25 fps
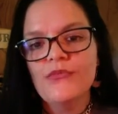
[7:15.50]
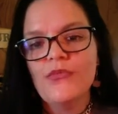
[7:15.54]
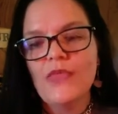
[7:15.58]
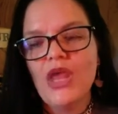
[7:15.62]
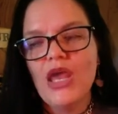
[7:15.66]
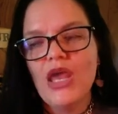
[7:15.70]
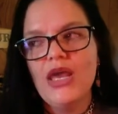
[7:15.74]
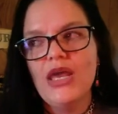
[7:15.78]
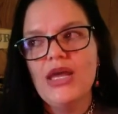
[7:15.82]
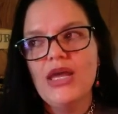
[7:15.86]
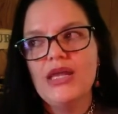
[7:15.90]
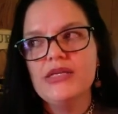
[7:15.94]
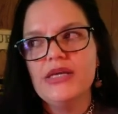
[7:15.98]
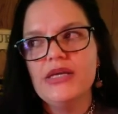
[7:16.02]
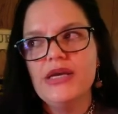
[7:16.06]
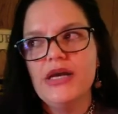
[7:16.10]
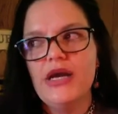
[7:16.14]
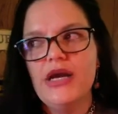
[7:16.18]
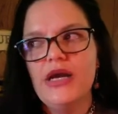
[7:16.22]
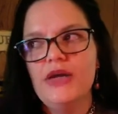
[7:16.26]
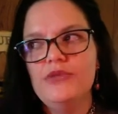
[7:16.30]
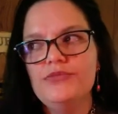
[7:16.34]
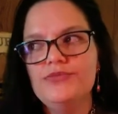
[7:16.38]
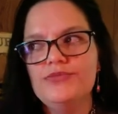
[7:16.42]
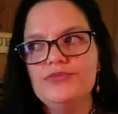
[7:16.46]

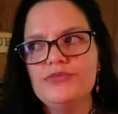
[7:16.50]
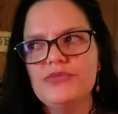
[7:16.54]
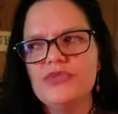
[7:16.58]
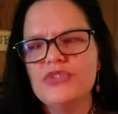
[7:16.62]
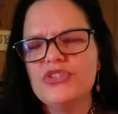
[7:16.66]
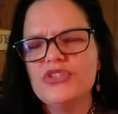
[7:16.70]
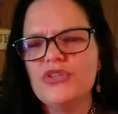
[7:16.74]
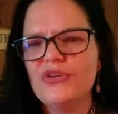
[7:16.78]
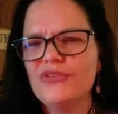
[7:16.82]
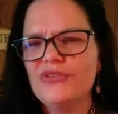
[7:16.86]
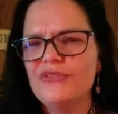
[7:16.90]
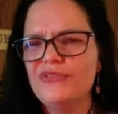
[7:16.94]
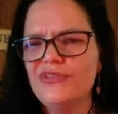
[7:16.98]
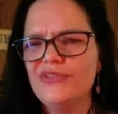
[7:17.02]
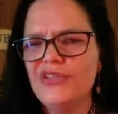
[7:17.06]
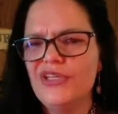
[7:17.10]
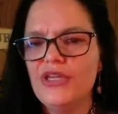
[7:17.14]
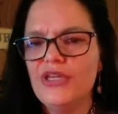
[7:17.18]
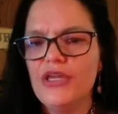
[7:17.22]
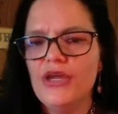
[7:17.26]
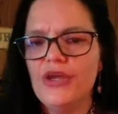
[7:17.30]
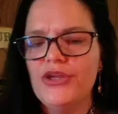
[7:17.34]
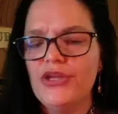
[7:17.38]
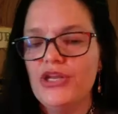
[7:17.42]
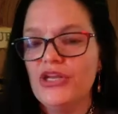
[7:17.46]
And, so, you
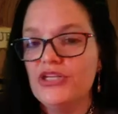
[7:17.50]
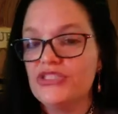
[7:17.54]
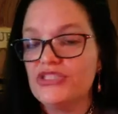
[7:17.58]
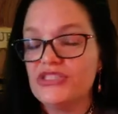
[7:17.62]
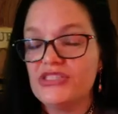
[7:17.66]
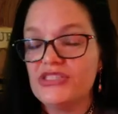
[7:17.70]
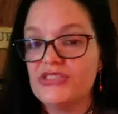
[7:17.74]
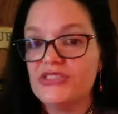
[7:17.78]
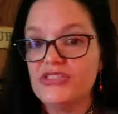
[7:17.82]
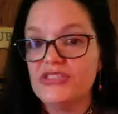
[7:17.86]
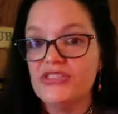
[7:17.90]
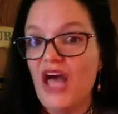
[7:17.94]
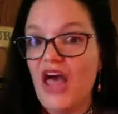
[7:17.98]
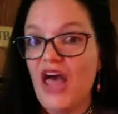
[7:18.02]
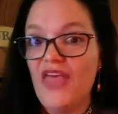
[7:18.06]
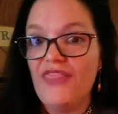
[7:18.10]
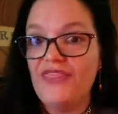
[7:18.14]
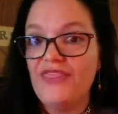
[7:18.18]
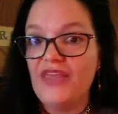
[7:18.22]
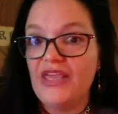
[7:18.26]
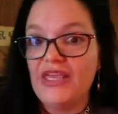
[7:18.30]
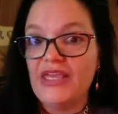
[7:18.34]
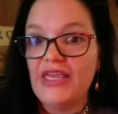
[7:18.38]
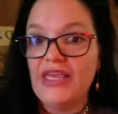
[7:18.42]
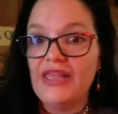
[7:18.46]
know, you're just not
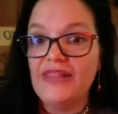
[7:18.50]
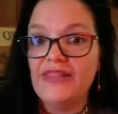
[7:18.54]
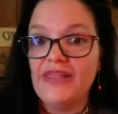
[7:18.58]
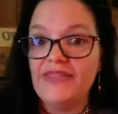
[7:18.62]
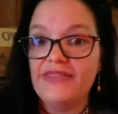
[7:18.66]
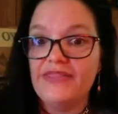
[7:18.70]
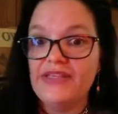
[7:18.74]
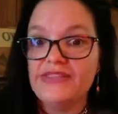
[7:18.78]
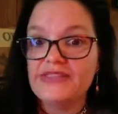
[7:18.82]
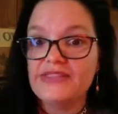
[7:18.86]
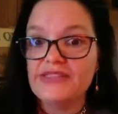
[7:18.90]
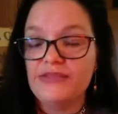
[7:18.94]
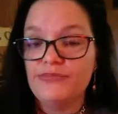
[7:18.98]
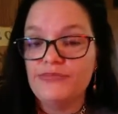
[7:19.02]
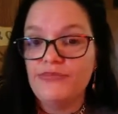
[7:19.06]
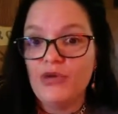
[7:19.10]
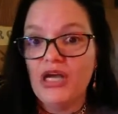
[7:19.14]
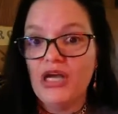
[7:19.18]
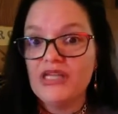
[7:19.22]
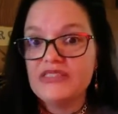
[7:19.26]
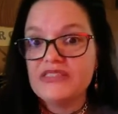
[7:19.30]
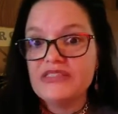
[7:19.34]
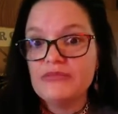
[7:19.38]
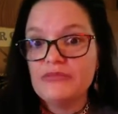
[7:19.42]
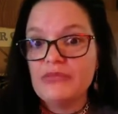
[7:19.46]
thinking that this could
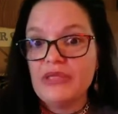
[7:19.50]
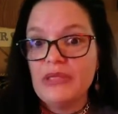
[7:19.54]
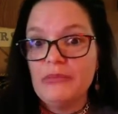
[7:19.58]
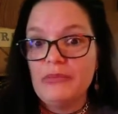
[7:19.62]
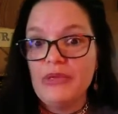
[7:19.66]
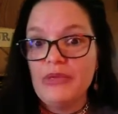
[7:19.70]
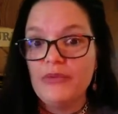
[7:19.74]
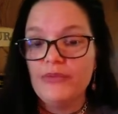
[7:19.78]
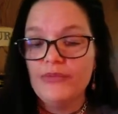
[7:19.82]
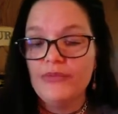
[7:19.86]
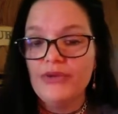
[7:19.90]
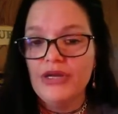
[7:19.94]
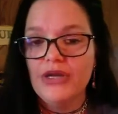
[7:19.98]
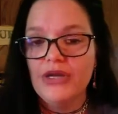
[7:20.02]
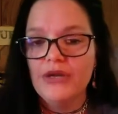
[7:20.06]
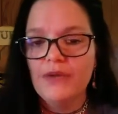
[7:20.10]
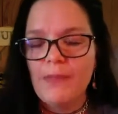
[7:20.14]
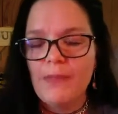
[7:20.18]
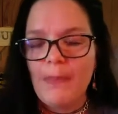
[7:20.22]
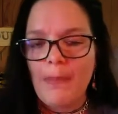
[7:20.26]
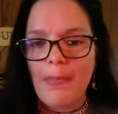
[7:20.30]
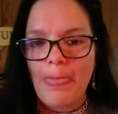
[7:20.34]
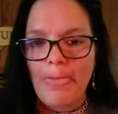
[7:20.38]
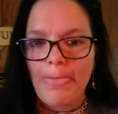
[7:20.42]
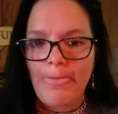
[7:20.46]
possibly be
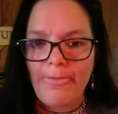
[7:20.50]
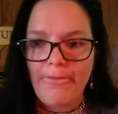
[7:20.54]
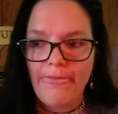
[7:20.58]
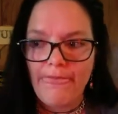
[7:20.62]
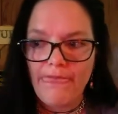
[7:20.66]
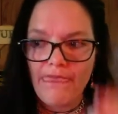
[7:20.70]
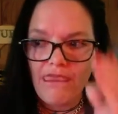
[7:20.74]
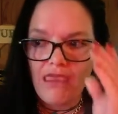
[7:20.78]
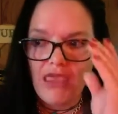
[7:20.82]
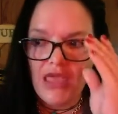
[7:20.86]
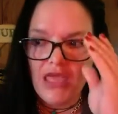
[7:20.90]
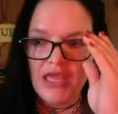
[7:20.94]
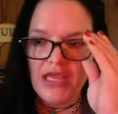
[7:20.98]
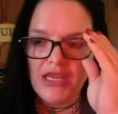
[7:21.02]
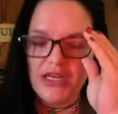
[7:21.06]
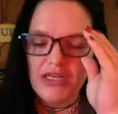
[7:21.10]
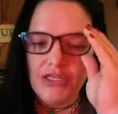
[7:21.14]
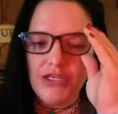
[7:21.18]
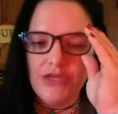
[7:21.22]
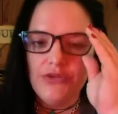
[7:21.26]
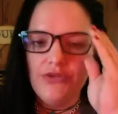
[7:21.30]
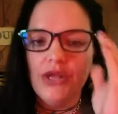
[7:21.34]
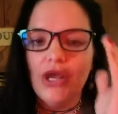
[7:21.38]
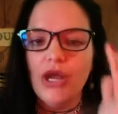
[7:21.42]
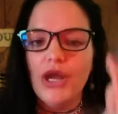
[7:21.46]
real. And
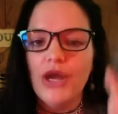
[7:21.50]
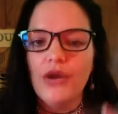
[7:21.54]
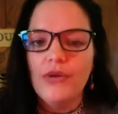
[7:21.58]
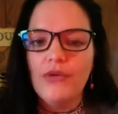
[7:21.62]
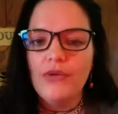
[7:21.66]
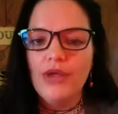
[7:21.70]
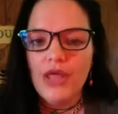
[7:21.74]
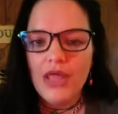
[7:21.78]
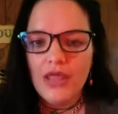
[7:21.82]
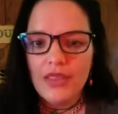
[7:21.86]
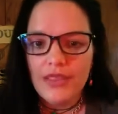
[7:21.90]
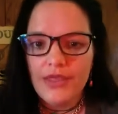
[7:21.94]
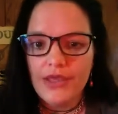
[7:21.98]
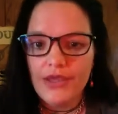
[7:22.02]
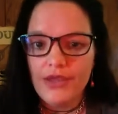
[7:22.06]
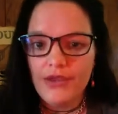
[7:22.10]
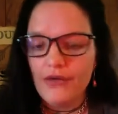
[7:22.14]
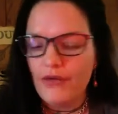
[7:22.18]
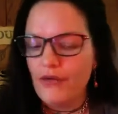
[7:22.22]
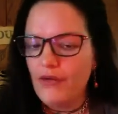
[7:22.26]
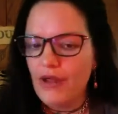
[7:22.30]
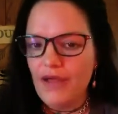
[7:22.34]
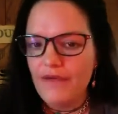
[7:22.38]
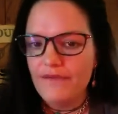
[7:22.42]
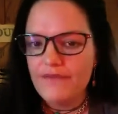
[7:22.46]
you know that you
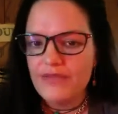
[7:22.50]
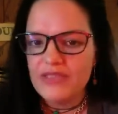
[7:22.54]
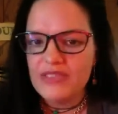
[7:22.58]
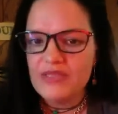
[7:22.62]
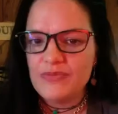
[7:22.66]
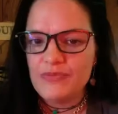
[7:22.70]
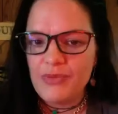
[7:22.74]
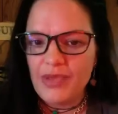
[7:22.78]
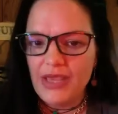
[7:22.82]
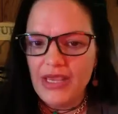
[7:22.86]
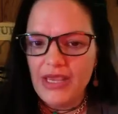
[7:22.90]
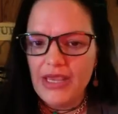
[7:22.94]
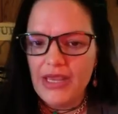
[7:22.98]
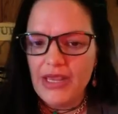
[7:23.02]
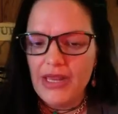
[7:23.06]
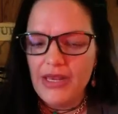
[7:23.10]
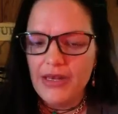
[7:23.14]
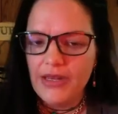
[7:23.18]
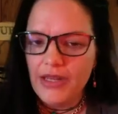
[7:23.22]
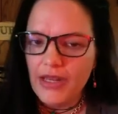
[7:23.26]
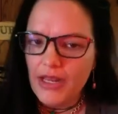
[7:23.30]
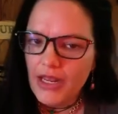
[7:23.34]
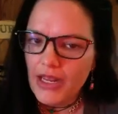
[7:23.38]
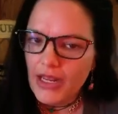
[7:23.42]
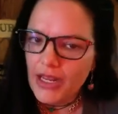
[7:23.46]
don't have this pin,
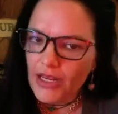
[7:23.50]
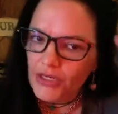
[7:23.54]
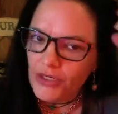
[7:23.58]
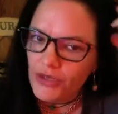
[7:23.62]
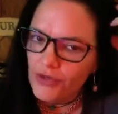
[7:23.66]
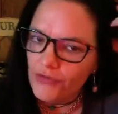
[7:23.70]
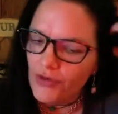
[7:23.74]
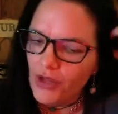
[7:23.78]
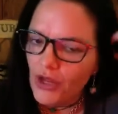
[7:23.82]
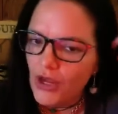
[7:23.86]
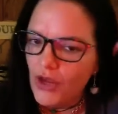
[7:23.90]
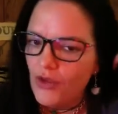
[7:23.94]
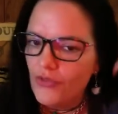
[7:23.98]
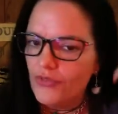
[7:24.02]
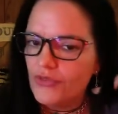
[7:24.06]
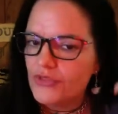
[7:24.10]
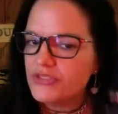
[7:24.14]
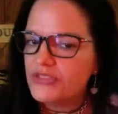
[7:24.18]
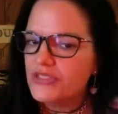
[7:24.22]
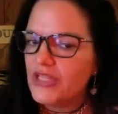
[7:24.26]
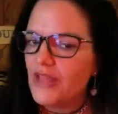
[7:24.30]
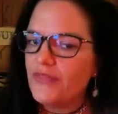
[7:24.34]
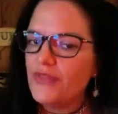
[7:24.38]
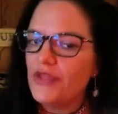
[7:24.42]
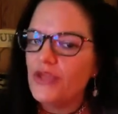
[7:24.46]
and you know there's
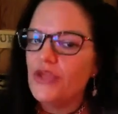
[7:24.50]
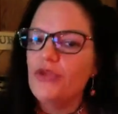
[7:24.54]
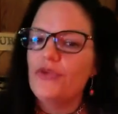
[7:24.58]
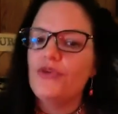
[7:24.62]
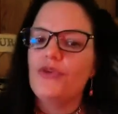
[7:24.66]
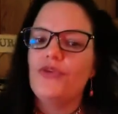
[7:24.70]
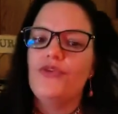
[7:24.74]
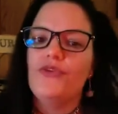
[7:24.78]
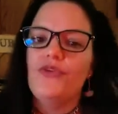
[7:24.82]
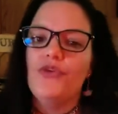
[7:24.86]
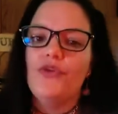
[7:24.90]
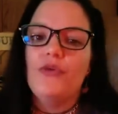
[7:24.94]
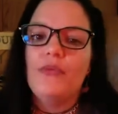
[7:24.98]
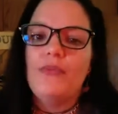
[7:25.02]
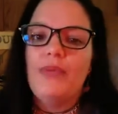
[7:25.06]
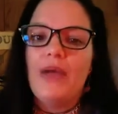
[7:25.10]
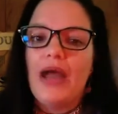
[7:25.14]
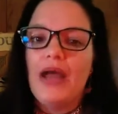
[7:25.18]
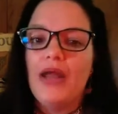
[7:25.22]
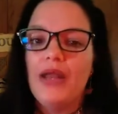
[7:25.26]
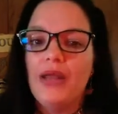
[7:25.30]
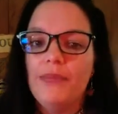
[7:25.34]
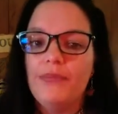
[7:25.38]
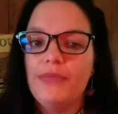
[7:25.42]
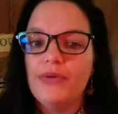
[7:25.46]
nothing you can do
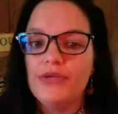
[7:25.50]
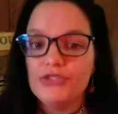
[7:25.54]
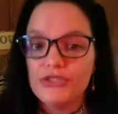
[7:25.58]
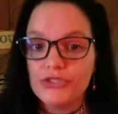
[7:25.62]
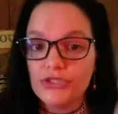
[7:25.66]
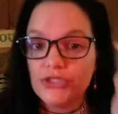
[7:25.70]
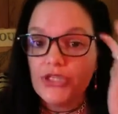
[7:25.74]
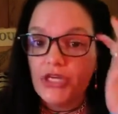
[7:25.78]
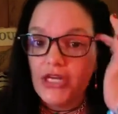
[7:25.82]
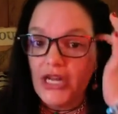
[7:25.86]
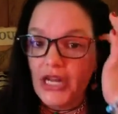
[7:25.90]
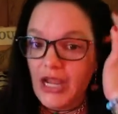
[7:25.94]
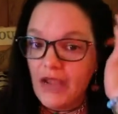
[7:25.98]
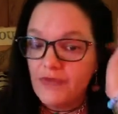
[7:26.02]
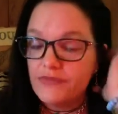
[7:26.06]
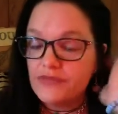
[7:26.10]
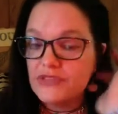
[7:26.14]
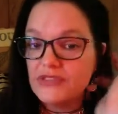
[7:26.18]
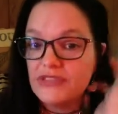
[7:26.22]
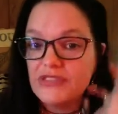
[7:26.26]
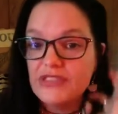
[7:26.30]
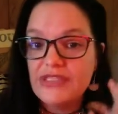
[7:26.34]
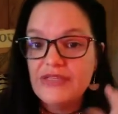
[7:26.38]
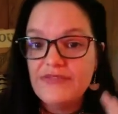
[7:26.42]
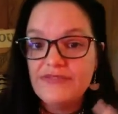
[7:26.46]
about it, but you're going to have to
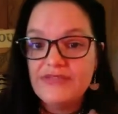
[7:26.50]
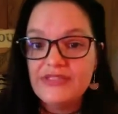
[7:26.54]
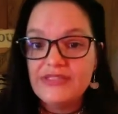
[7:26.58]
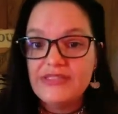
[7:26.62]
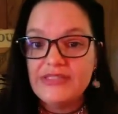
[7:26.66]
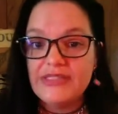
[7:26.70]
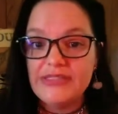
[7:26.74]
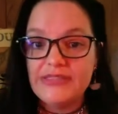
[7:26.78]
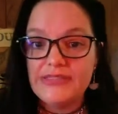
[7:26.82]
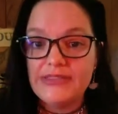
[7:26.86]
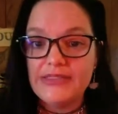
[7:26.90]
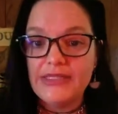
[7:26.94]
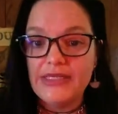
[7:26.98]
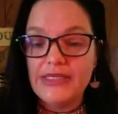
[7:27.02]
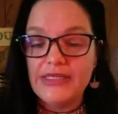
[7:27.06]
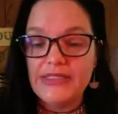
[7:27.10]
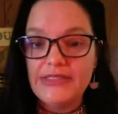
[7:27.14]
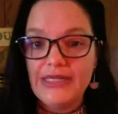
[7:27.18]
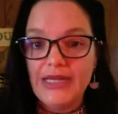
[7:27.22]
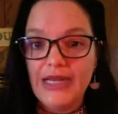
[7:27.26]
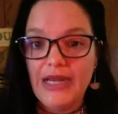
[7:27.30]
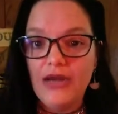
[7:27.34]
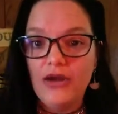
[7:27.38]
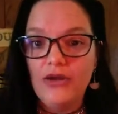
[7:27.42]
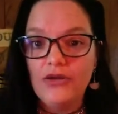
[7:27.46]
live this incident
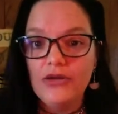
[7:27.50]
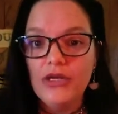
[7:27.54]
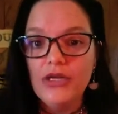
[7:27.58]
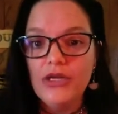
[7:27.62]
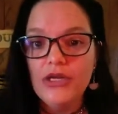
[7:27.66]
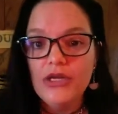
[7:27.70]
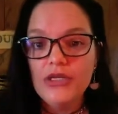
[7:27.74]
down.